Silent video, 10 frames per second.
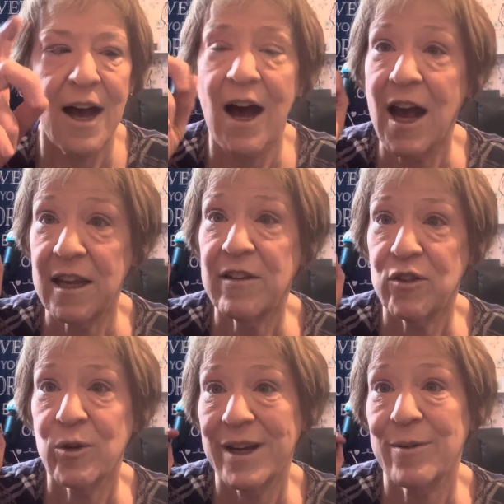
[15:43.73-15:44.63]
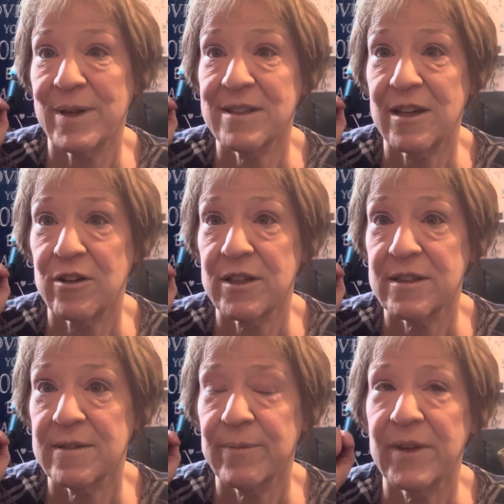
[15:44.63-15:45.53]
I love L'Oreal
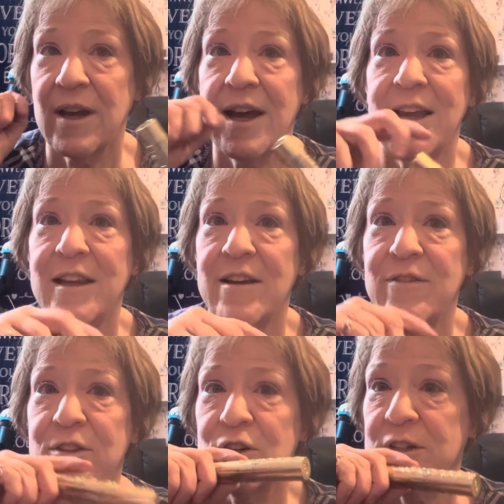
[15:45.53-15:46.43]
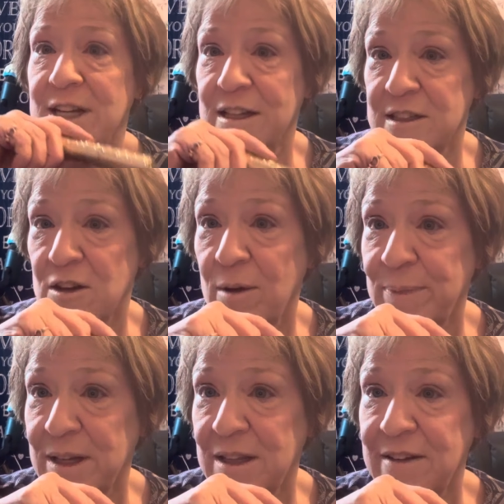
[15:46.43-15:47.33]
mascaras. I love their
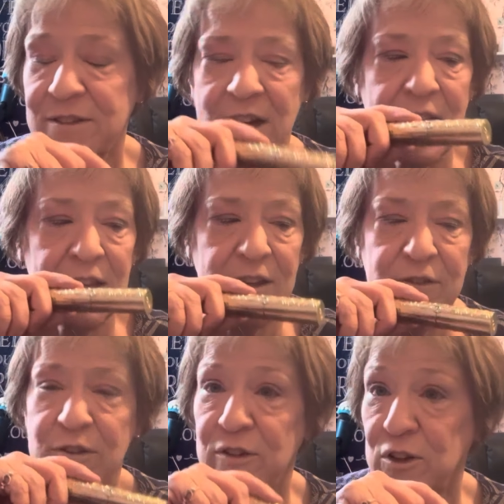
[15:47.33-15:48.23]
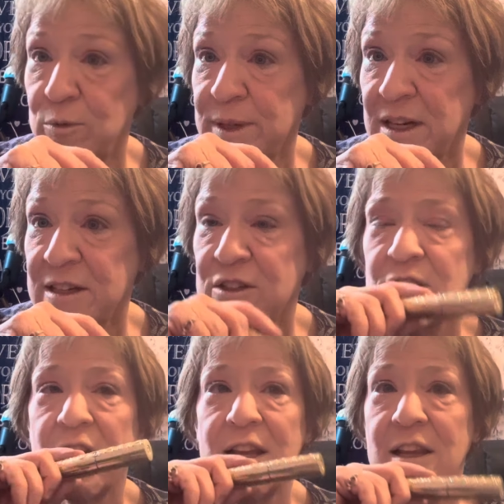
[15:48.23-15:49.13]
telescopic lift. I love the
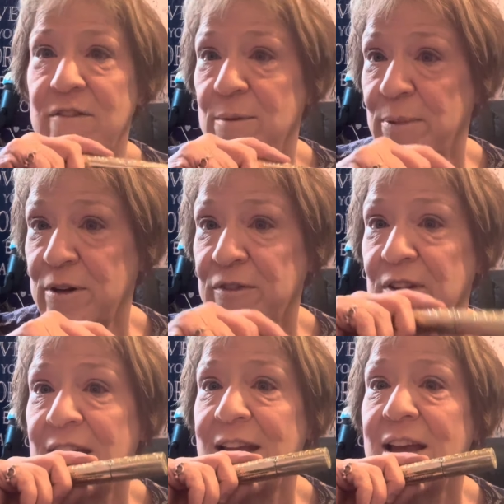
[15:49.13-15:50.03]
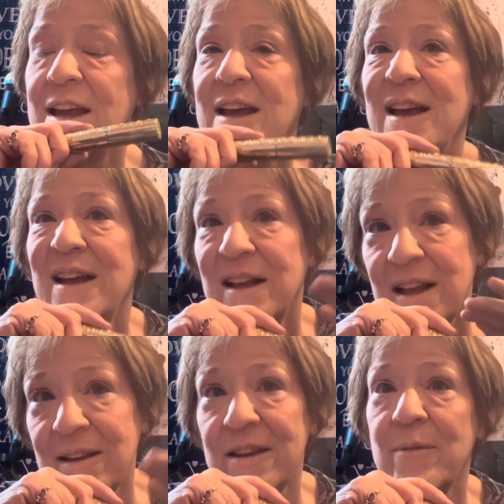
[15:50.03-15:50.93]
voluminizer. I love the butterfly,
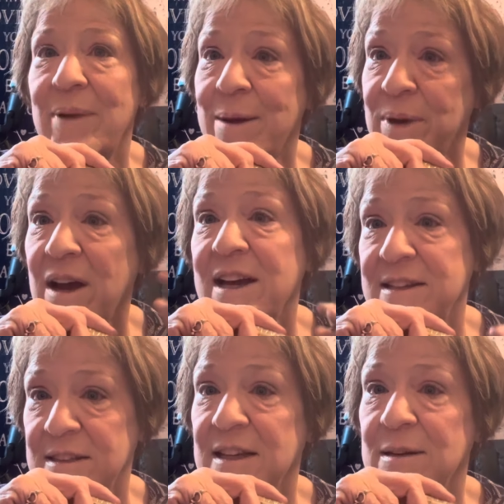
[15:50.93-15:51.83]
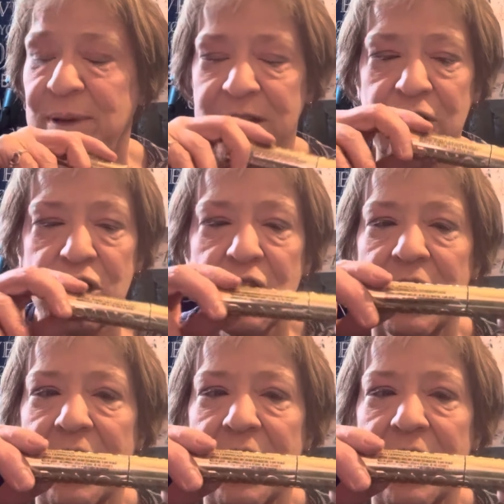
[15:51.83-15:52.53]
the Bambi eyes in a pinch.